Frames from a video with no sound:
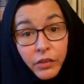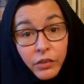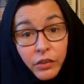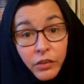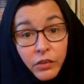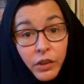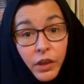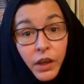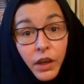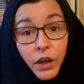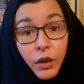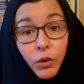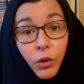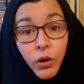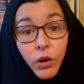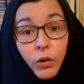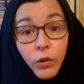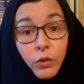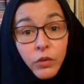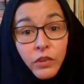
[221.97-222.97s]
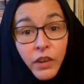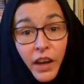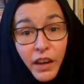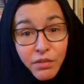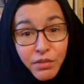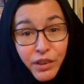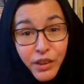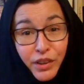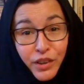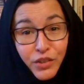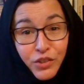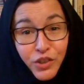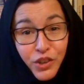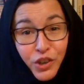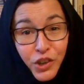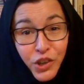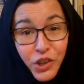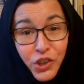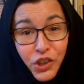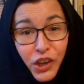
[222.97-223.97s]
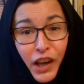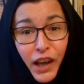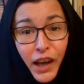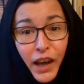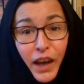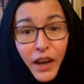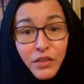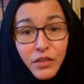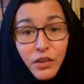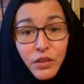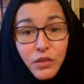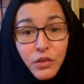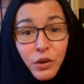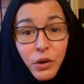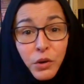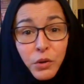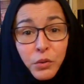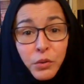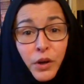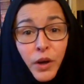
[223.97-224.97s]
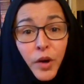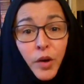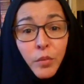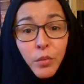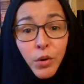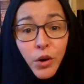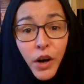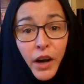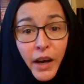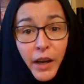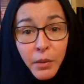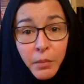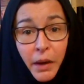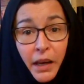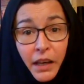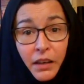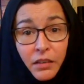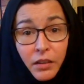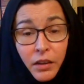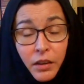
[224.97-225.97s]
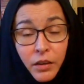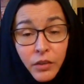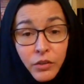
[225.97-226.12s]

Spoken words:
See, an autocephalous church has its own primate.